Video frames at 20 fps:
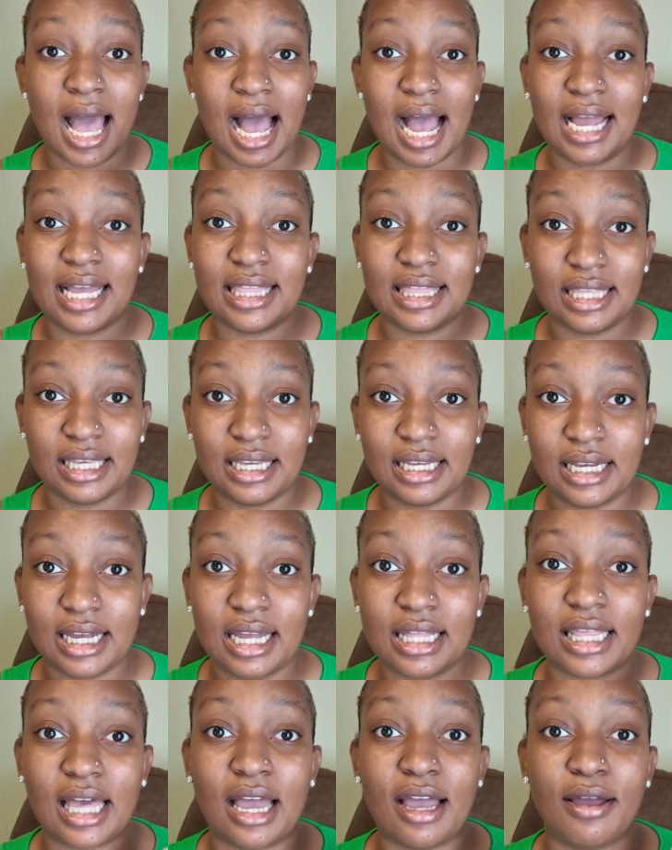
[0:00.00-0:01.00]
I think
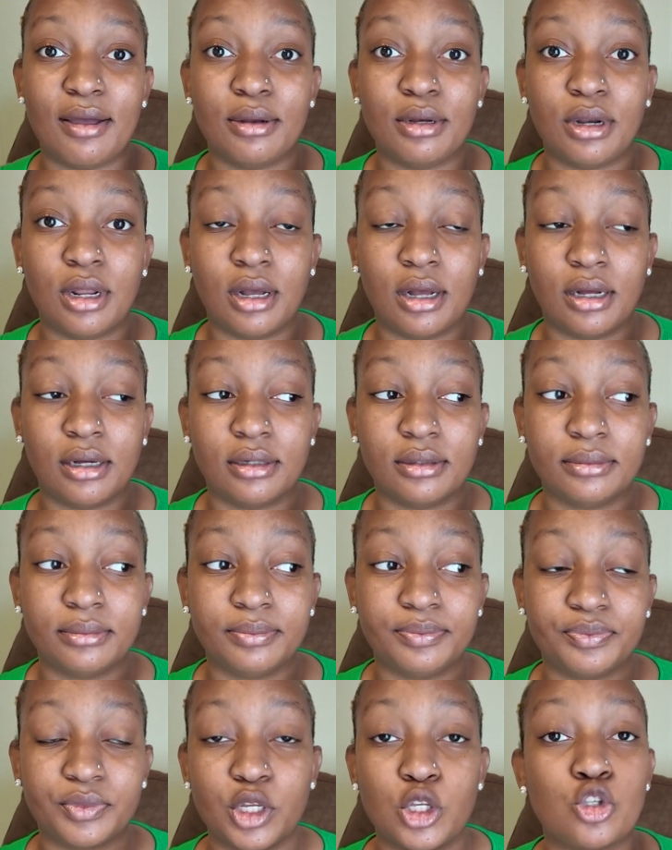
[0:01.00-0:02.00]
that um,
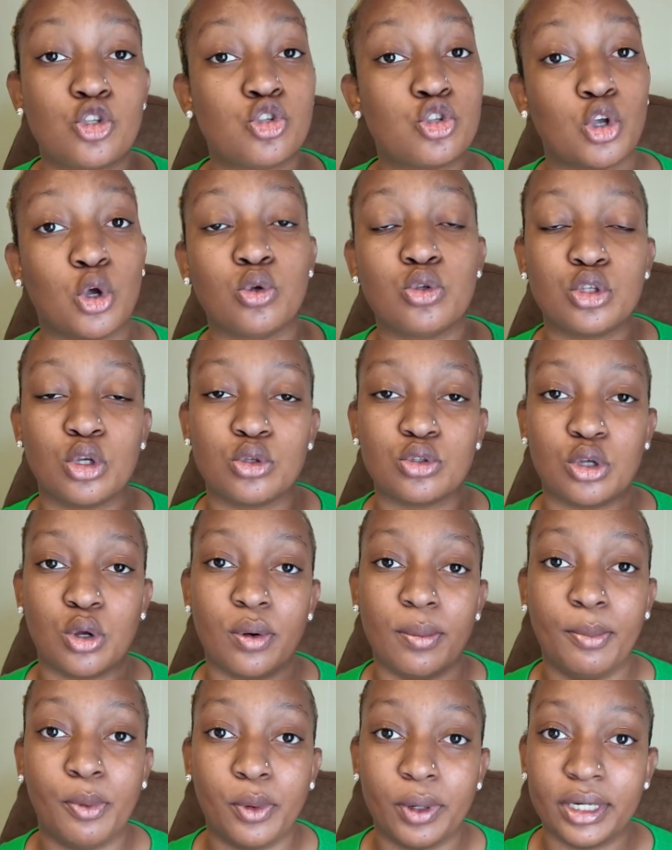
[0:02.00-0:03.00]
it's so, so,
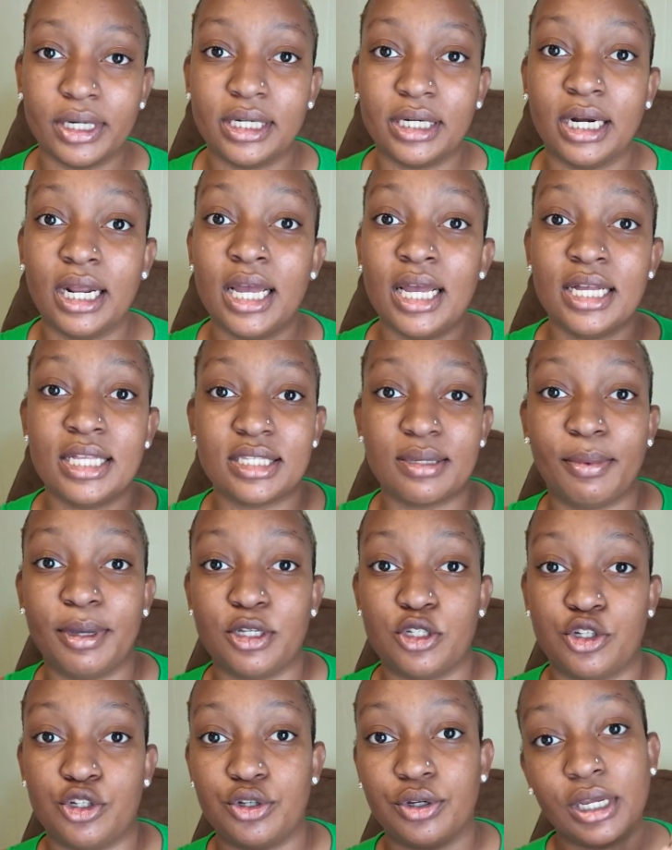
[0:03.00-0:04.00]
so important to
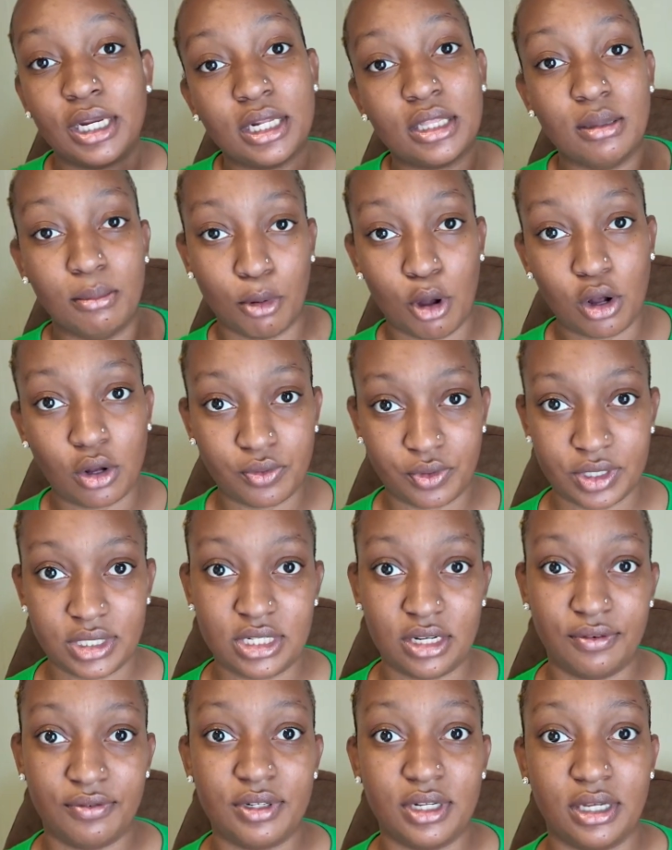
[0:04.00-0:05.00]
make sure you're getting the bulk of this
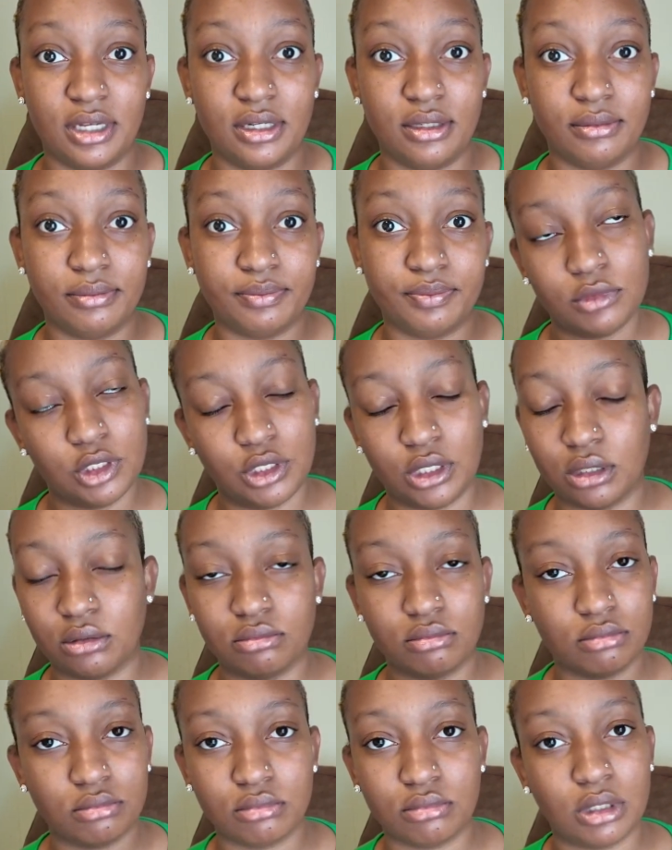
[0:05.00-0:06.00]
stuff done, you know,
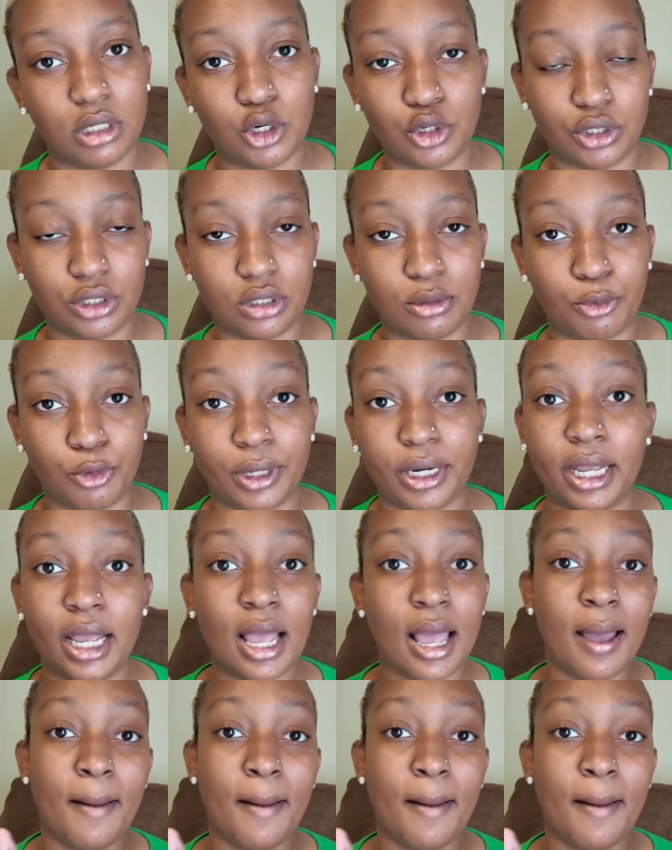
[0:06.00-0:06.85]
early in the morning.